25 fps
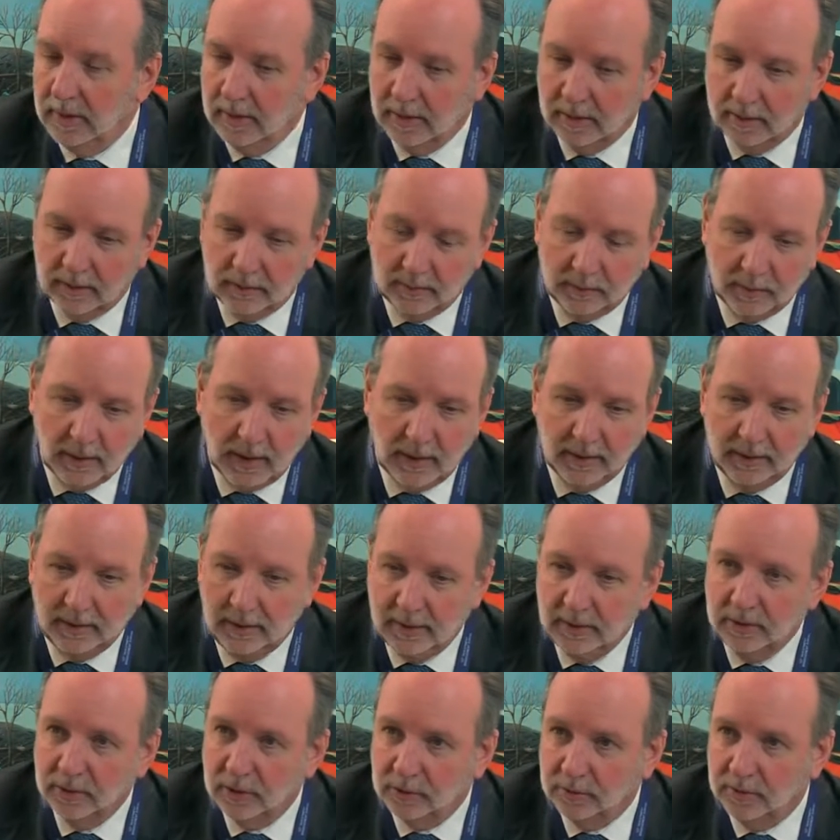and
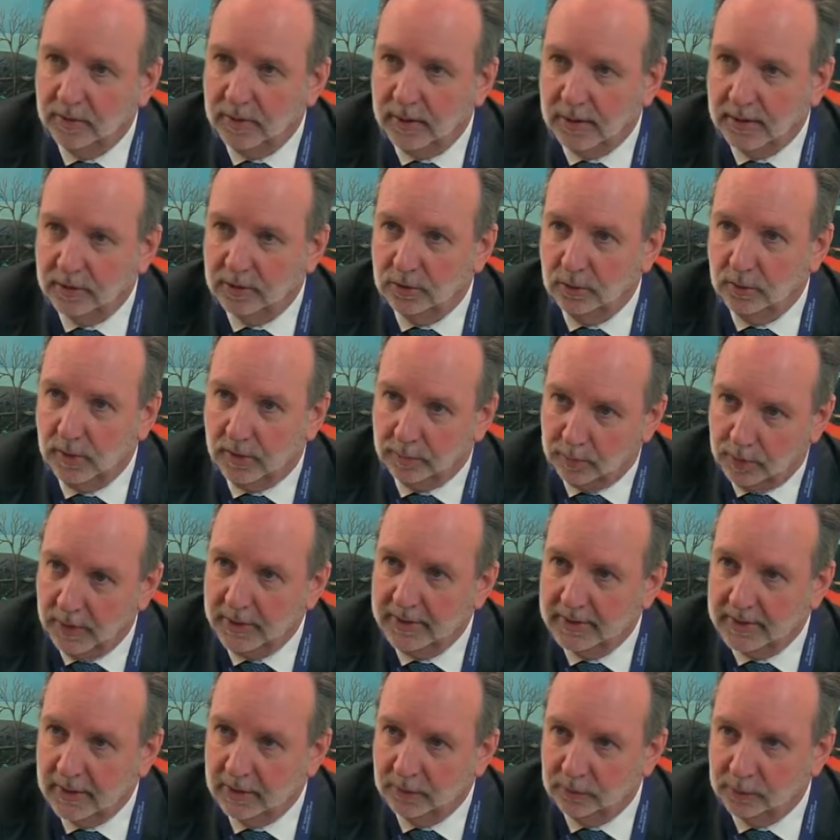the industry has to
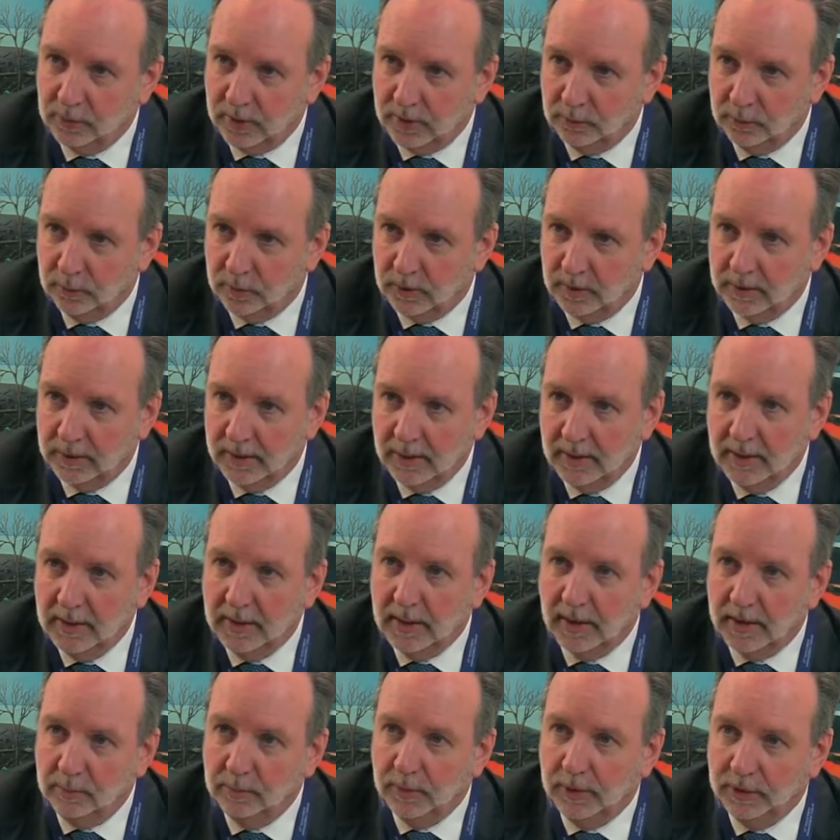embrace that framework
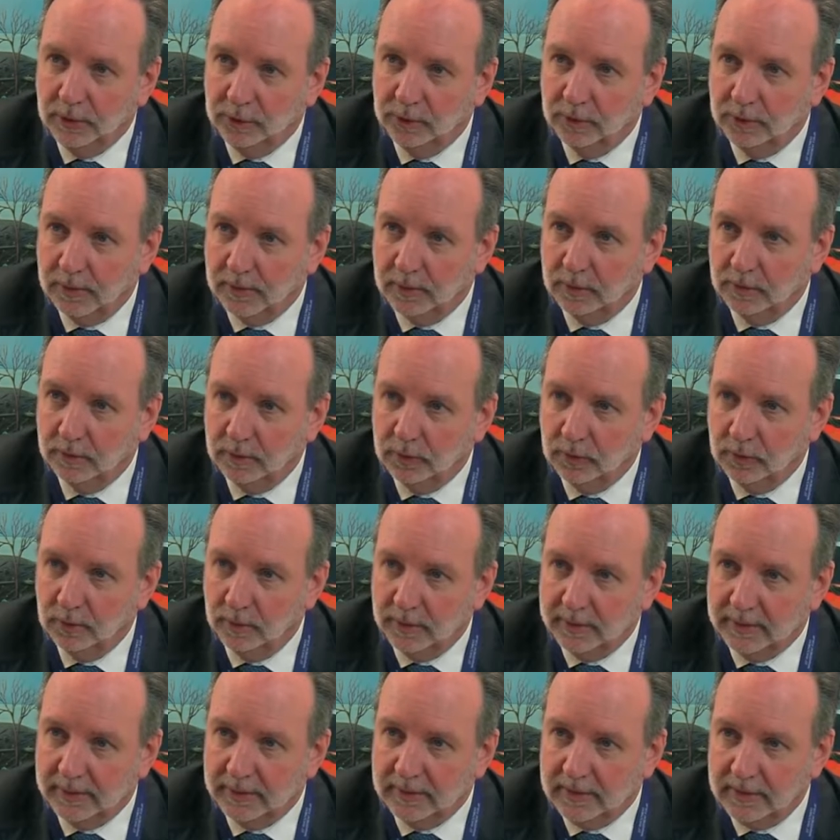and make sure that those
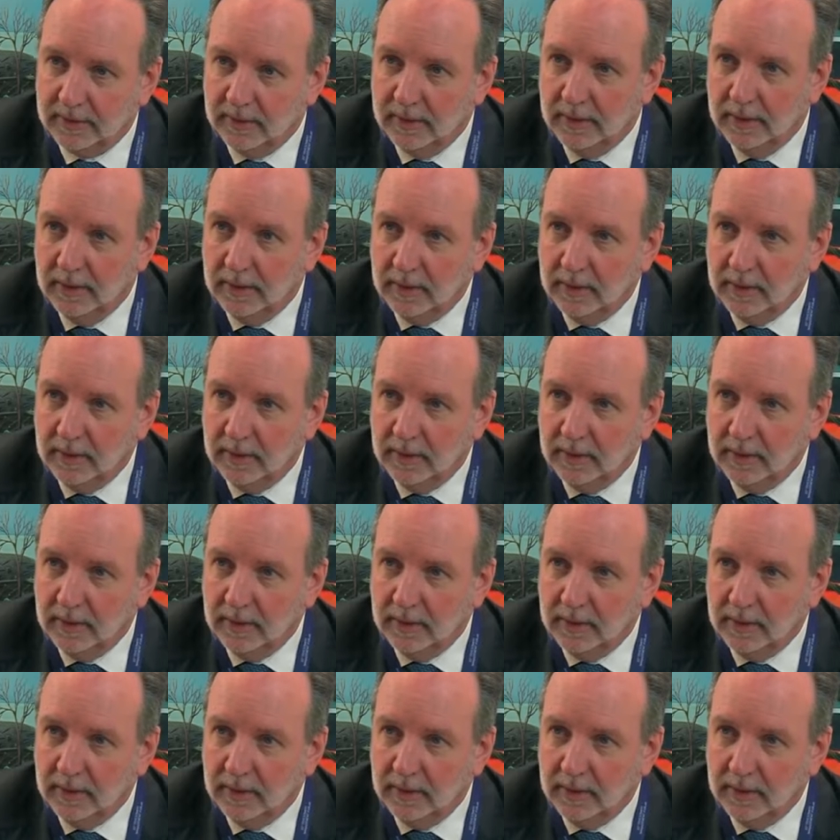choices